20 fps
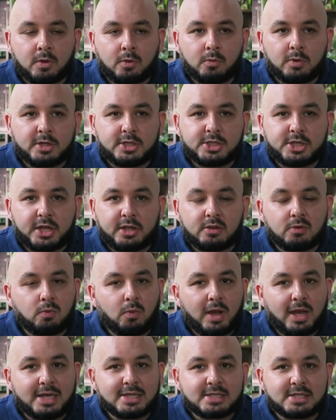which in the
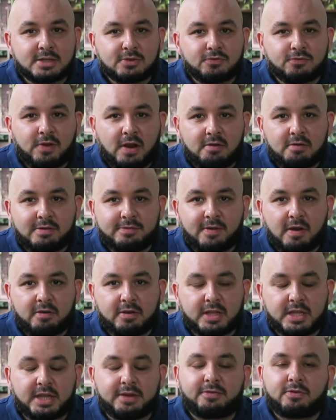West is very,
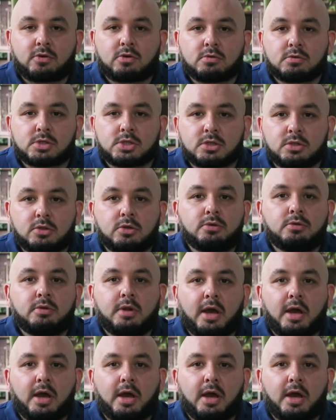very difficult to do